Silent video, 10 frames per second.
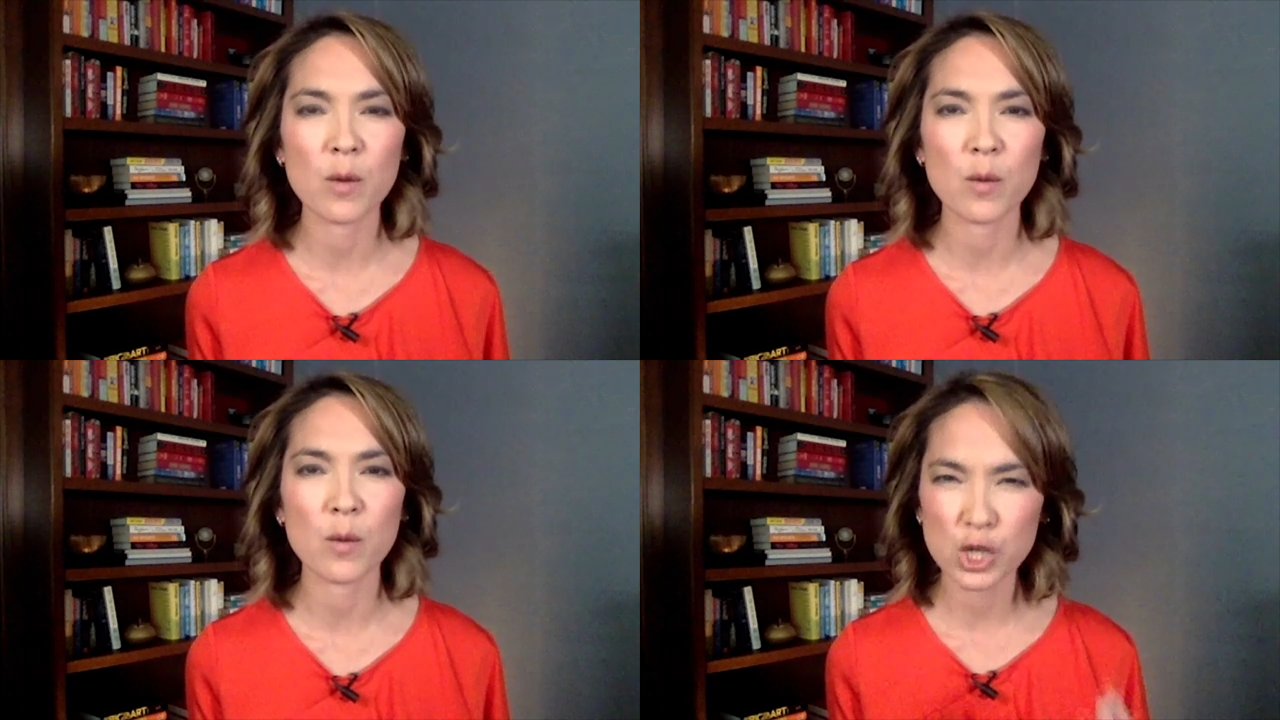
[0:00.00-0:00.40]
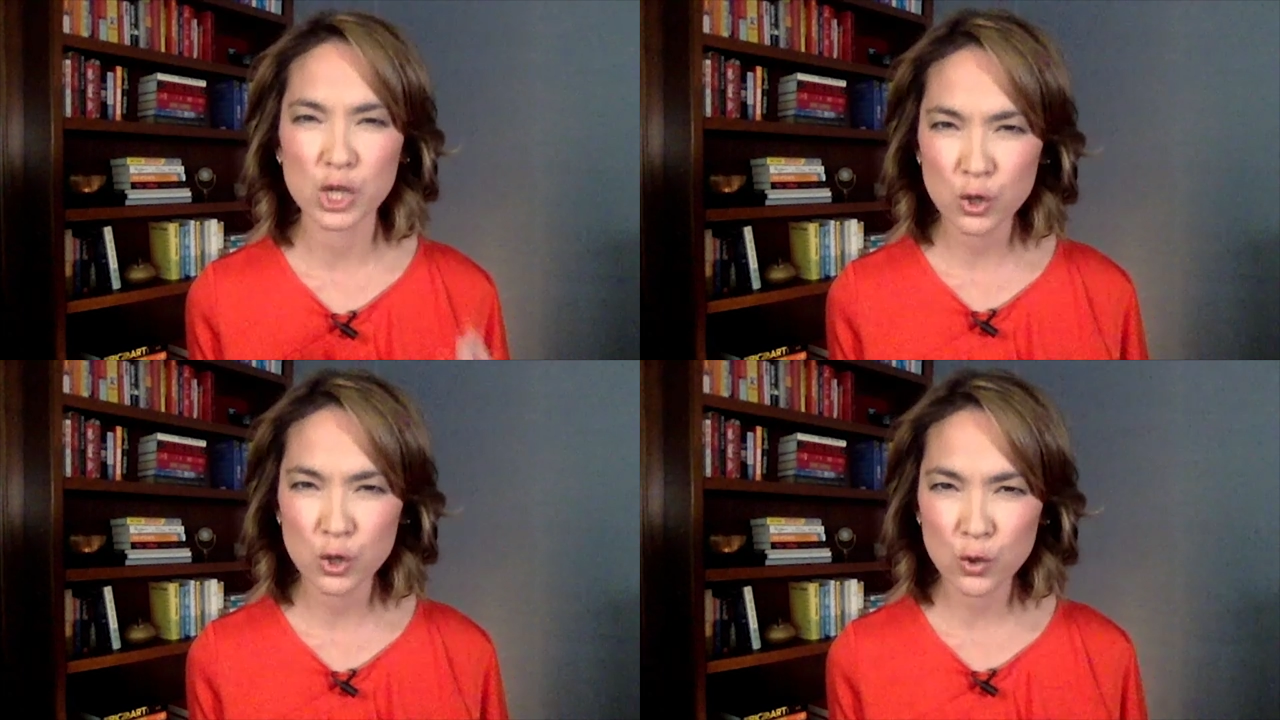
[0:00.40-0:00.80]

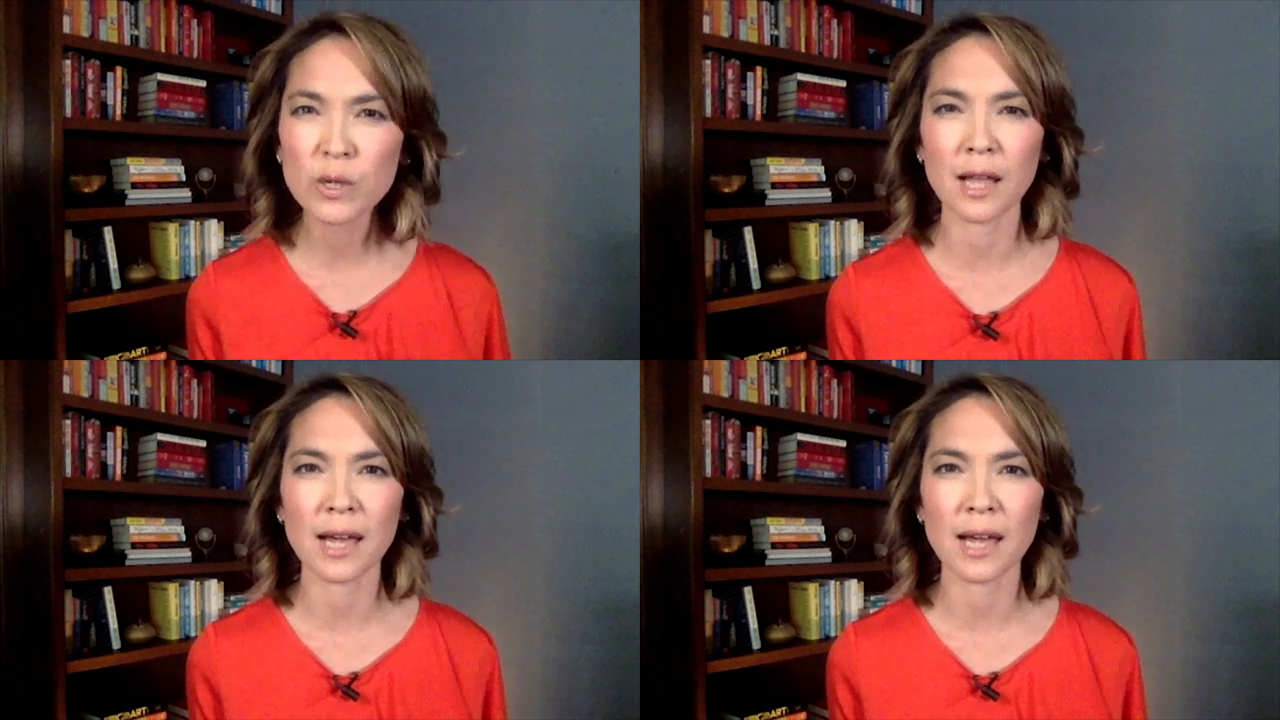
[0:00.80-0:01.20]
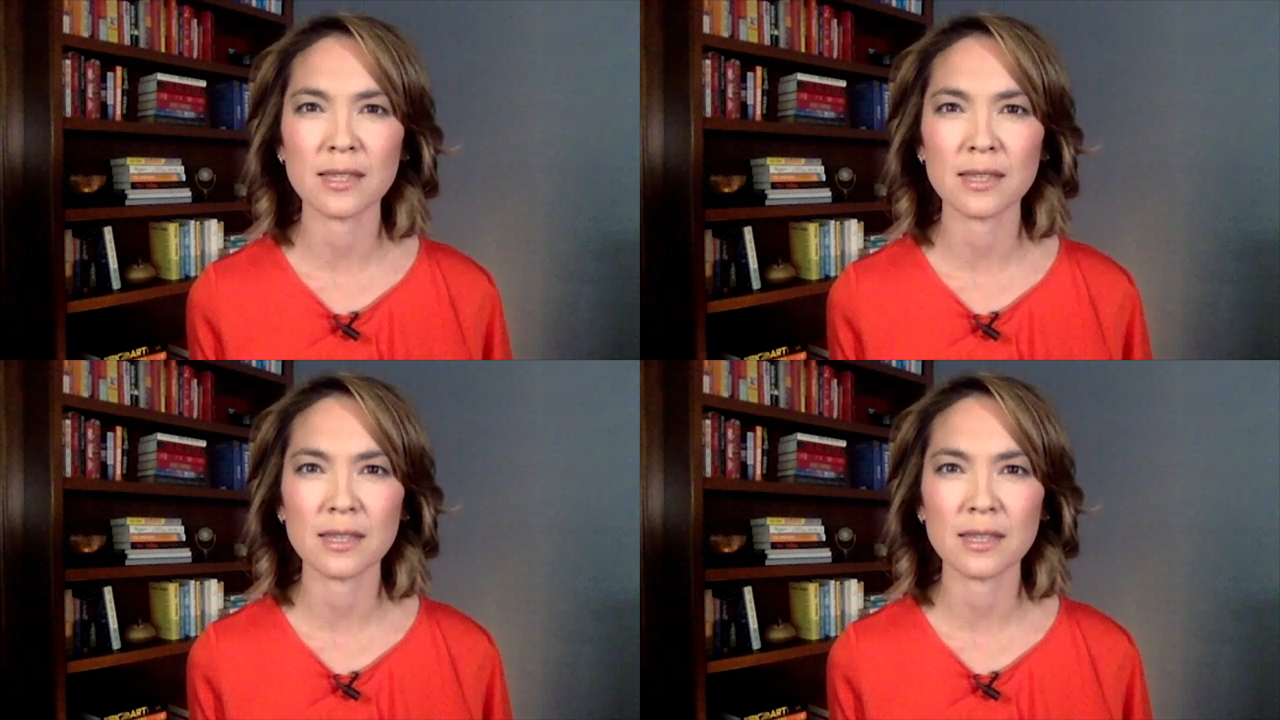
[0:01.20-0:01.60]
realized that this was
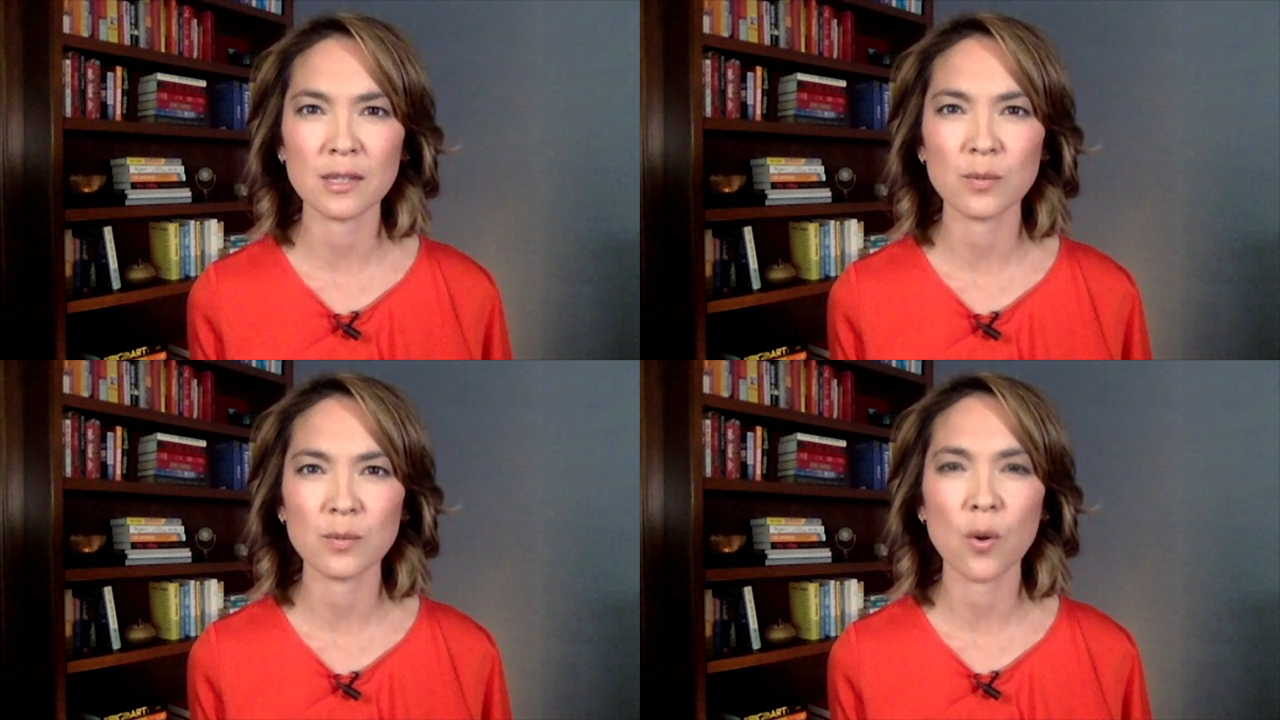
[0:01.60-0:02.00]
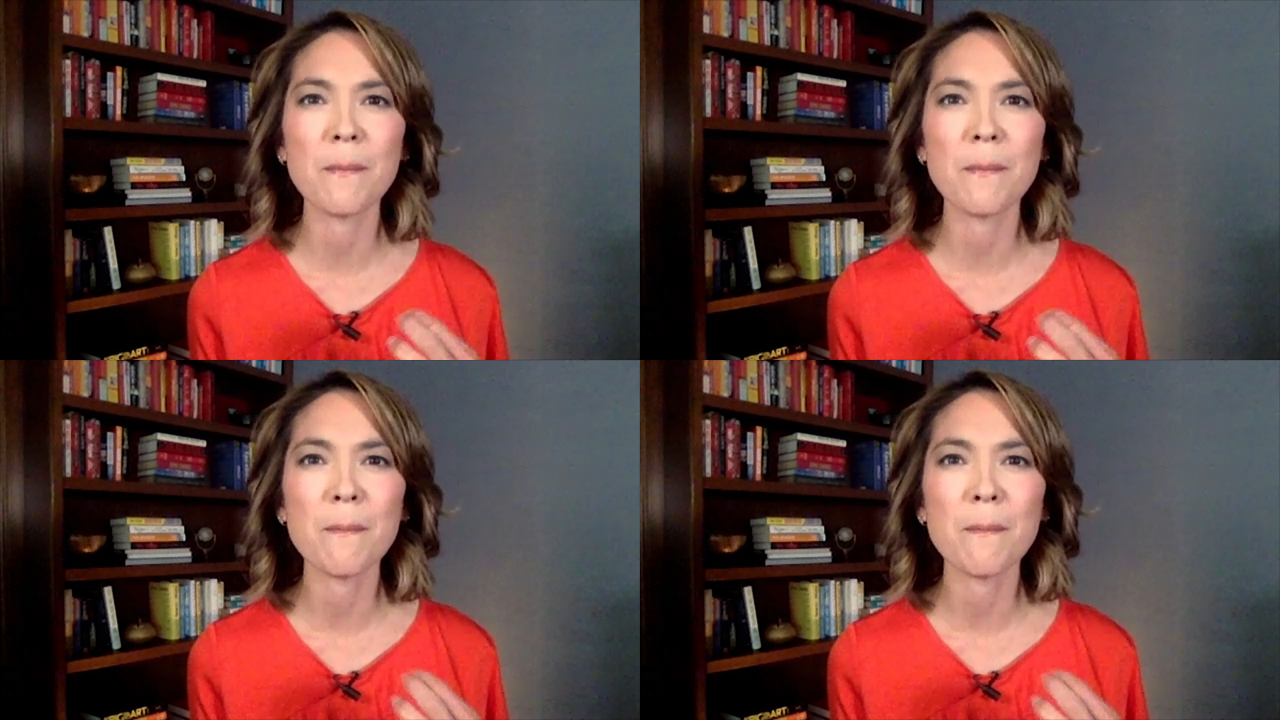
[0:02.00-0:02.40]
going to
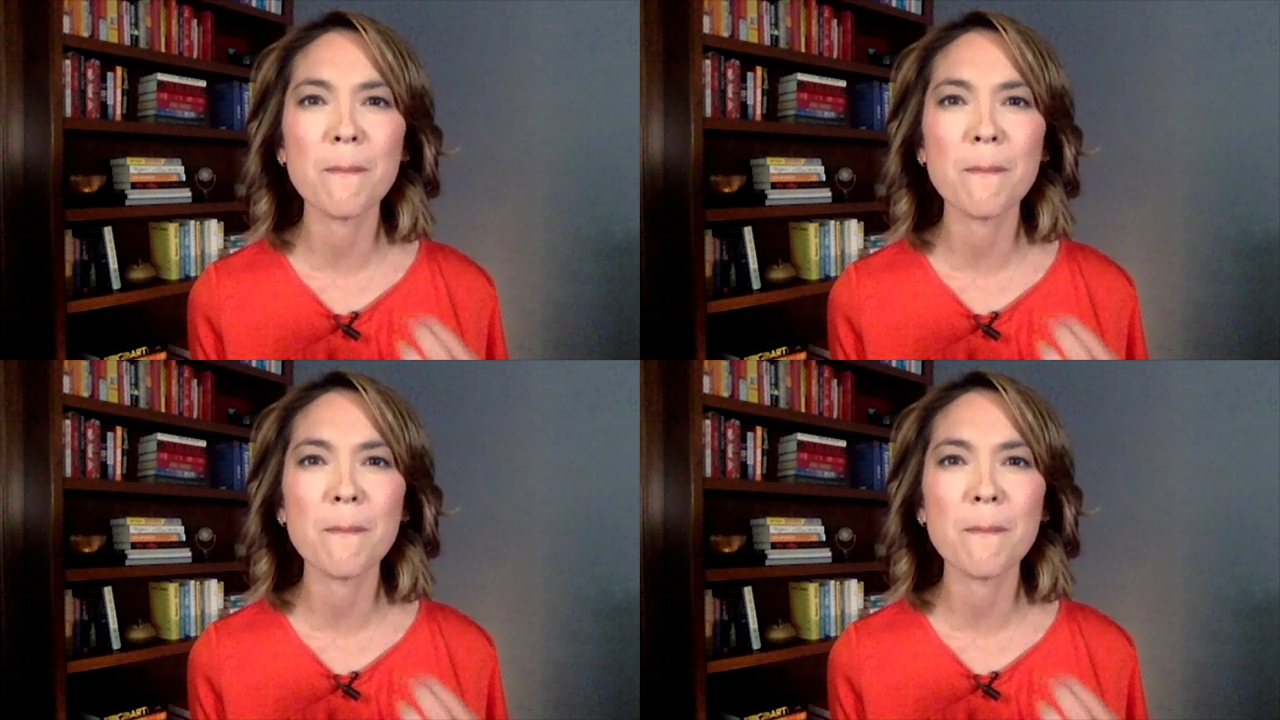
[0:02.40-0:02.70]
massively